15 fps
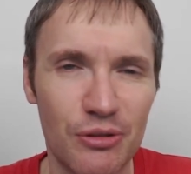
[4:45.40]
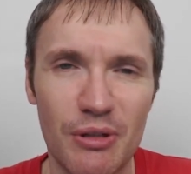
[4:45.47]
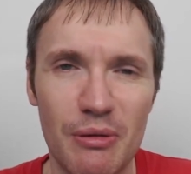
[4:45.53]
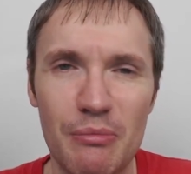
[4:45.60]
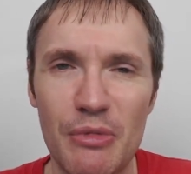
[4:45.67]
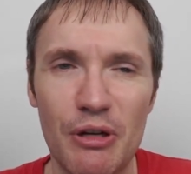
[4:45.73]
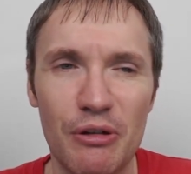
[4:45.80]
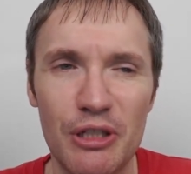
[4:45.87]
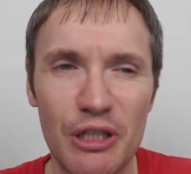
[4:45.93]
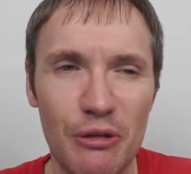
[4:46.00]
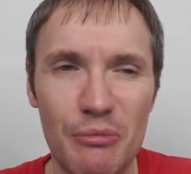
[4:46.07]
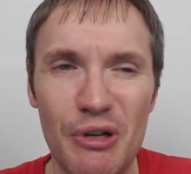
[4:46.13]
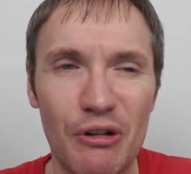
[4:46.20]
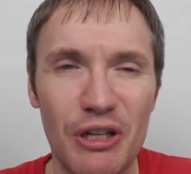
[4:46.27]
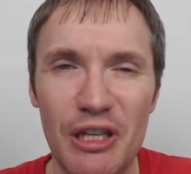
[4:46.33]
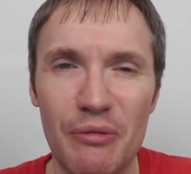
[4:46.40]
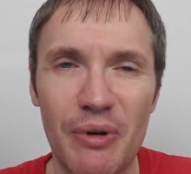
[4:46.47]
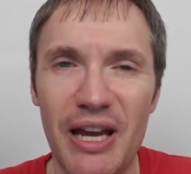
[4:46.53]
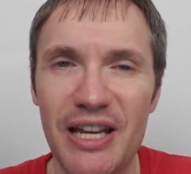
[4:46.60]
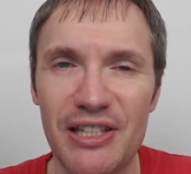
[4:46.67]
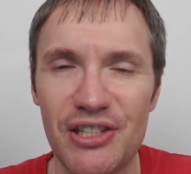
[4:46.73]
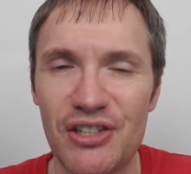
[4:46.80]
know, Milky
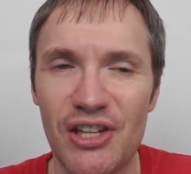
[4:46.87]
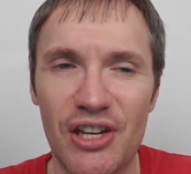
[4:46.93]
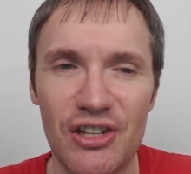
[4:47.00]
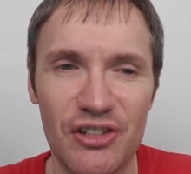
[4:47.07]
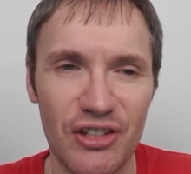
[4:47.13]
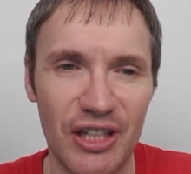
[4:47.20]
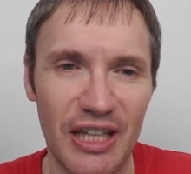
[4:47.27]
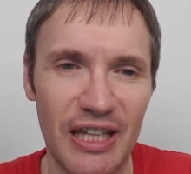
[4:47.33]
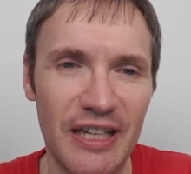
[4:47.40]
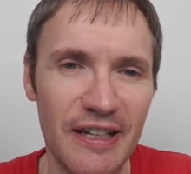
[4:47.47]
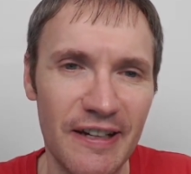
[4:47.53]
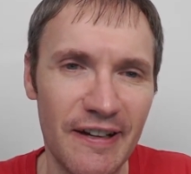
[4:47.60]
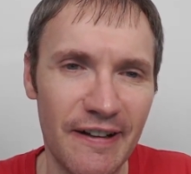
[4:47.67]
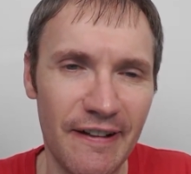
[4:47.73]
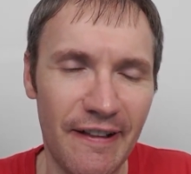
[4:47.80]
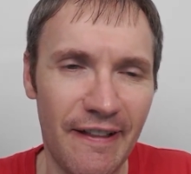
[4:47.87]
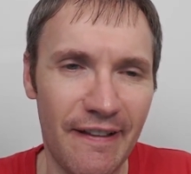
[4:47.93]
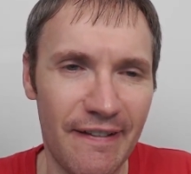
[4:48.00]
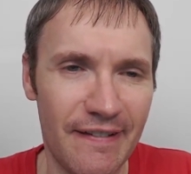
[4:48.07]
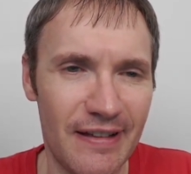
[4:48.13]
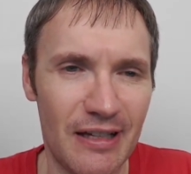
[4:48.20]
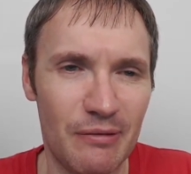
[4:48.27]
Ways essentially.
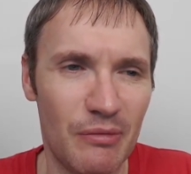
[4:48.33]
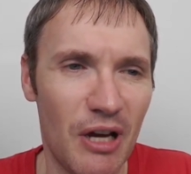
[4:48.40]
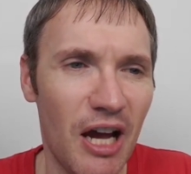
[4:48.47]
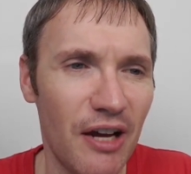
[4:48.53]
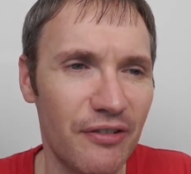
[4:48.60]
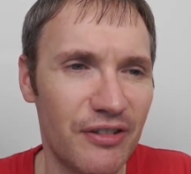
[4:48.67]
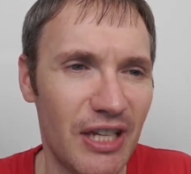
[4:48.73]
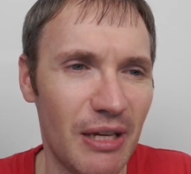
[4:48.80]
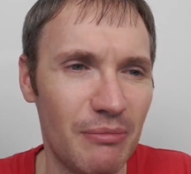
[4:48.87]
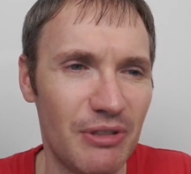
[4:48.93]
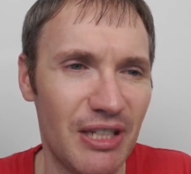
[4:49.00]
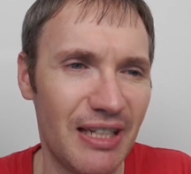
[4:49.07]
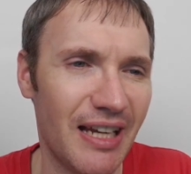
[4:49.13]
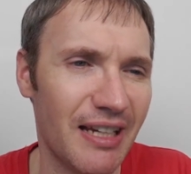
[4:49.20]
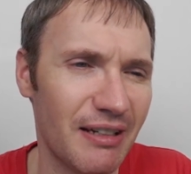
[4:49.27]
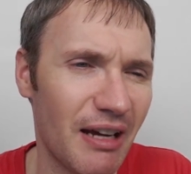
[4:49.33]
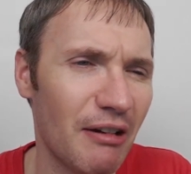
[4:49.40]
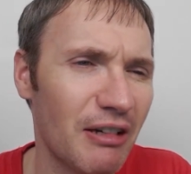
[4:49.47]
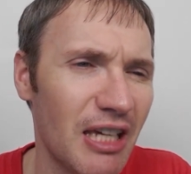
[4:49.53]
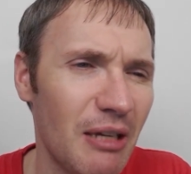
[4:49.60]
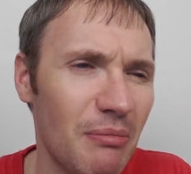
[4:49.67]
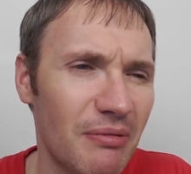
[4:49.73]
Half tempted. I'll
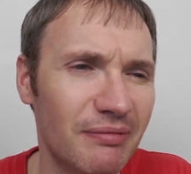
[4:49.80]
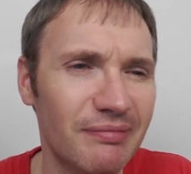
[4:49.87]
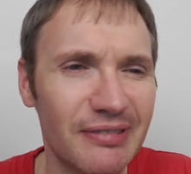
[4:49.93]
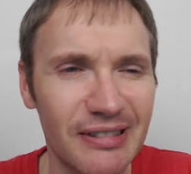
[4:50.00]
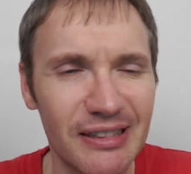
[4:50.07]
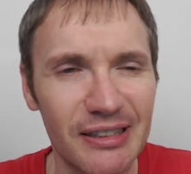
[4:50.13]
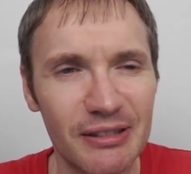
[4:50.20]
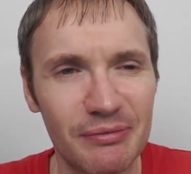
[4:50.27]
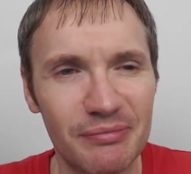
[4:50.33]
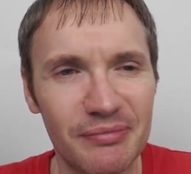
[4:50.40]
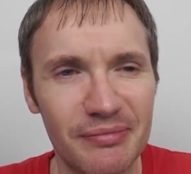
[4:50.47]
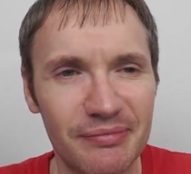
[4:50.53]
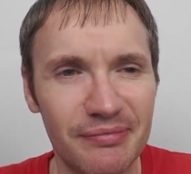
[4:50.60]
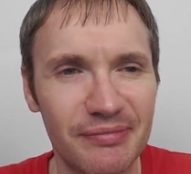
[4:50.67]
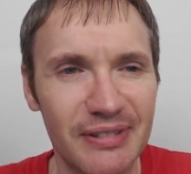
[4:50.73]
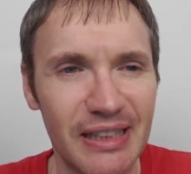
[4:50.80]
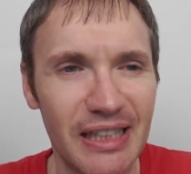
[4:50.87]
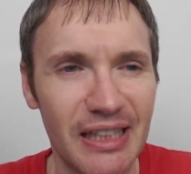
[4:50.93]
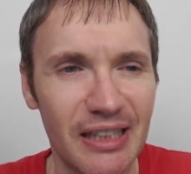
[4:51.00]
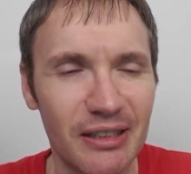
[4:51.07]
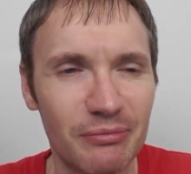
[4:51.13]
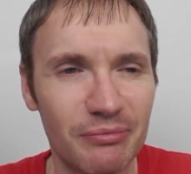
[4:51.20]
keep them.
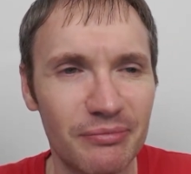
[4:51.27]
Yeah,